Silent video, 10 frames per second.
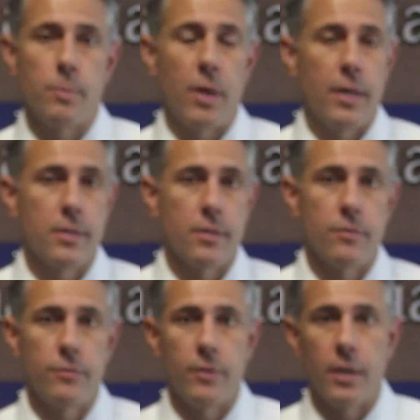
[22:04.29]
price
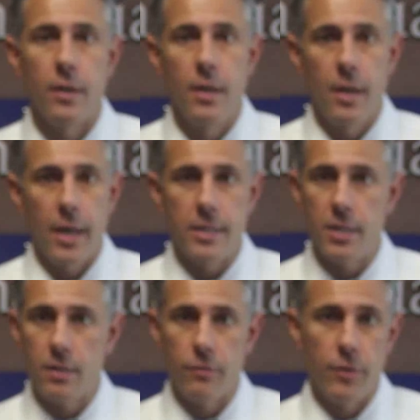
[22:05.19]
of
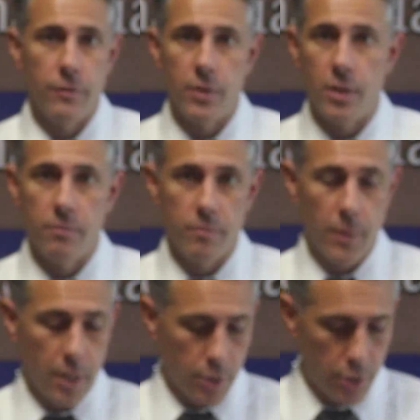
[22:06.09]

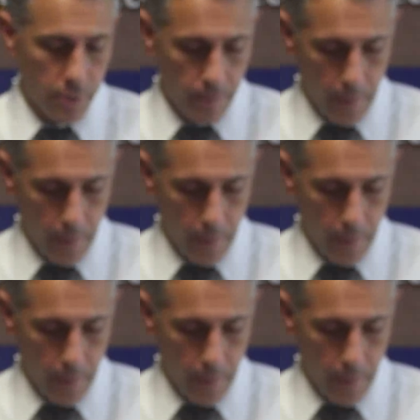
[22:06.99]
1850-ish.